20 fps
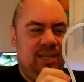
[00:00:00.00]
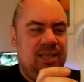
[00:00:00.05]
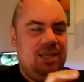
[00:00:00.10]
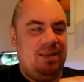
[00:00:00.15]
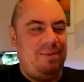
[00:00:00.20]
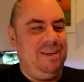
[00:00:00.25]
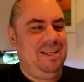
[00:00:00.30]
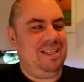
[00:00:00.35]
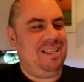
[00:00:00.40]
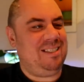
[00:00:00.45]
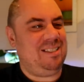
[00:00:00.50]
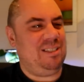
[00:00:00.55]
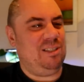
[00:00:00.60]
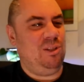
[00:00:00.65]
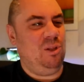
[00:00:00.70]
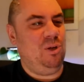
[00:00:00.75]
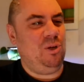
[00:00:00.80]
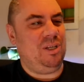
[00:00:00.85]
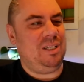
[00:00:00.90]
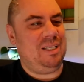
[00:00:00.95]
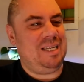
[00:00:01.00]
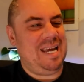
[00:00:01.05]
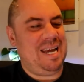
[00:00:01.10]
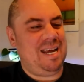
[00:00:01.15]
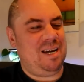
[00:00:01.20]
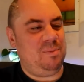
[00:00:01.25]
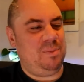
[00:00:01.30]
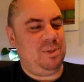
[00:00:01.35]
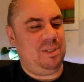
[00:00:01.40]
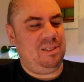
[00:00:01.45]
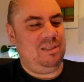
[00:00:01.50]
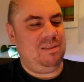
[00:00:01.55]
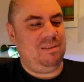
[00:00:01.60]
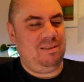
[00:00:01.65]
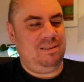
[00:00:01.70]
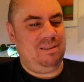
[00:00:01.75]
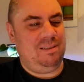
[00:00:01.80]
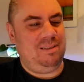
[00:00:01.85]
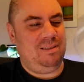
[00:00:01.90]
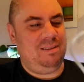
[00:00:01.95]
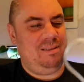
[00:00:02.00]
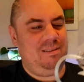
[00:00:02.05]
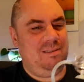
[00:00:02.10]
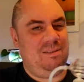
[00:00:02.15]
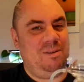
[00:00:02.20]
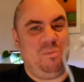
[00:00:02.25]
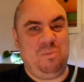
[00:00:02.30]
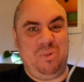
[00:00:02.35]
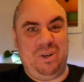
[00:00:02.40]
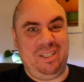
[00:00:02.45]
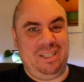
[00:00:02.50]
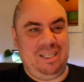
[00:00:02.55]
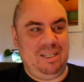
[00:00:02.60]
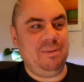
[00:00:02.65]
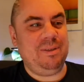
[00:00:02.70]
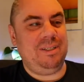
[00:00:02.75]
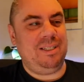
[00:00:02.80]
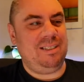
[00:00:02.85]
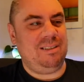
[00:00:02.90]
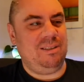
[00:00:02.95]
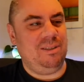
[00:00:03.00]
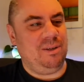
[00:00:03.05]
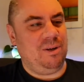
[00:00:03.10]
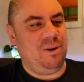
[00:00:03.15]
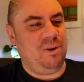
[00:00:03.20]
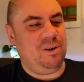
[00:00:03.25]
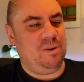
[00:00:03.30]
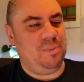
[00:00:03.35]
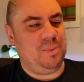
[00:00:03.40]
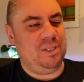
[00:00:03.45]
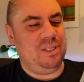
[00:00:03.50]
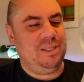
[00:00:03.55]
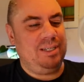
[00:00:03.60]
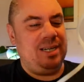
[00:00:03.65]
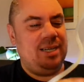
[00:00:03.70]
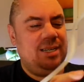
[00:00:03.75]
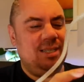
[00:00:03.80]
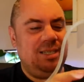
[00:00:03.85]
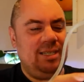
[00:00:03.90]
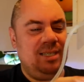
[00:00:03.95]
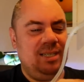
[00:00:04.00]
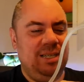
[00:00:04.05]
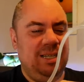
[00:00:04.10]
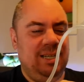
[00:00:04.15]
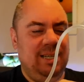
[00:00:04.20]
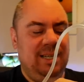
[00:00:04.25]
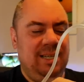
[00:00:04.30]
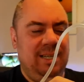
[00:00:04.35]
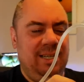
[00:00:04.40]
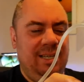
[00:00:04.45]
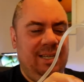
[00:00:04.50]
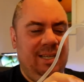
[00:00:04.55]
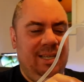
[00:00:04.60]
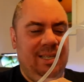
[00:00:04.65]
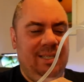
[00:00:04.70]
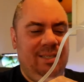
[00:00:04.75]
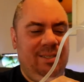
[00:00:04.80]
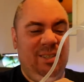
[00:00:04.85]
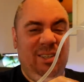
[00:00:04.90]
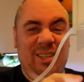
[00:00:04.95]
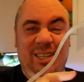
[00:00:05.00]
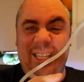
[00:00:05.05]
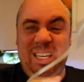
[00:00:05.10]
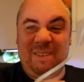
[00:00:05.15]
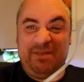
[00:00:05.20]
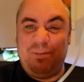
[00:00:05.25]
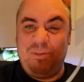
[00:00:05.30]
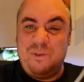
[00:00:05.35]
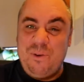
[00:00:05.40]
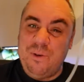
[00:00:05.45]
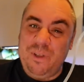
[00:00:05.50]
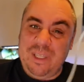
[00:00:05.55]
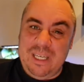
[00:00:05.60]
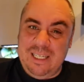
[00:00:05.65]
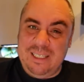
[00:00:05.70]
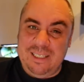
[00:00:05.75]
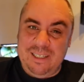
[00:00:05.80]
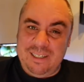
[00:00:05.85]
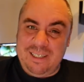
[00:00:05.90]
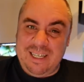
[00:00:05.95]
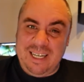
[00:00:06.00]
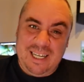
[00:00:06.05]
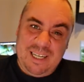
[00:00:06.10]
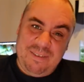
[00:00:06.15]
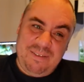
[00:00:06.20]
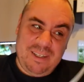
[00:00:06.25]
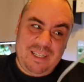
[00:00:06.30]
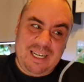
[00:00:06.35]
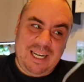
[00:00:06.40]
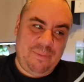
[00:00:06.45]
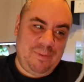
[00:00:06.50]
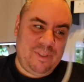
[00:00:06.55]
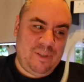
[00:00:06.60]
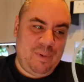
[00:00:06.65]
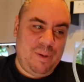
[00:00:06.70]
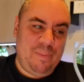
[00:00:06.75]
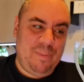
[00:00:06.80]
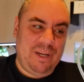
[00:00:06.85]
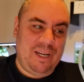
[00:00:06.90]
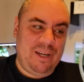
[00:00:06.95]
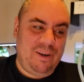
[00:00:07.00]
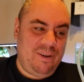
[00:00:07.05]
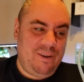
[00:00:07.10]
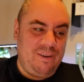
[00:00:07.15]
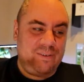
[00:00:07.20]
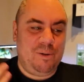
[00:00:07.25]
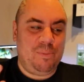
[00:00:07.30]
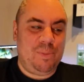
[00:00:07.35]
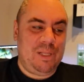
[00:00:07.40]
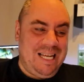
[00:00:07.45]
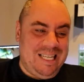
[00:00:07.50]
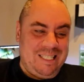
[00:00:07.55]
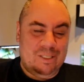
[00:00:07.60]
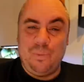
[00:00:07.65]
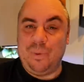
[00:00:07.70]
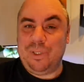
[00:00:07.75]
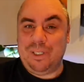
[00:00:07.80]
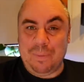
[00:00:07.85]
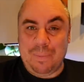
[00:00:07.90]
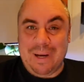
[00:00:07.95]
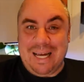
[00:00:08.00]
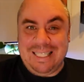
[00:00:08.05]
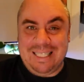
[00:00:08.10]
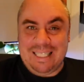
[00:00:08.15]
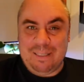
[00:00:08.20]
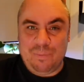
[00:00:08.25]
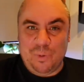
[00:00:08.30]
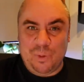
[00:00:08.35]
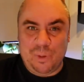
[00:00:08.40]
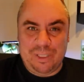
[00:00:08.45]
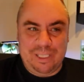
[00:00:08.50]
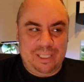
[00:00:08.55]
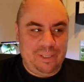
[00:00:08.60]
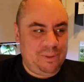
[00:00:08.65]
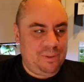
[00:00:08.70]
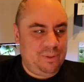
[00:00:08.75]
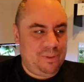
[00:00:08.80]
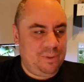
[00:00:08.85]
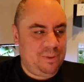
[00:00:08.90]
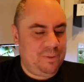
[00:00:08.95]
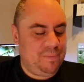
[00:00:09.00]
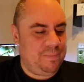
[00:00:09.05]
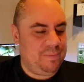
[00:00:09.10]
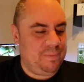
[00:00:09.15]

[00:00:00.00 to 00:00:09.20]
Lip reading: I mean, it doesn't look terrible. It's not brilliant, it doesn't look horrible or anything. So you could have a few of these in your tank if your tank was a bit bigger or your plants were demanding more CO2.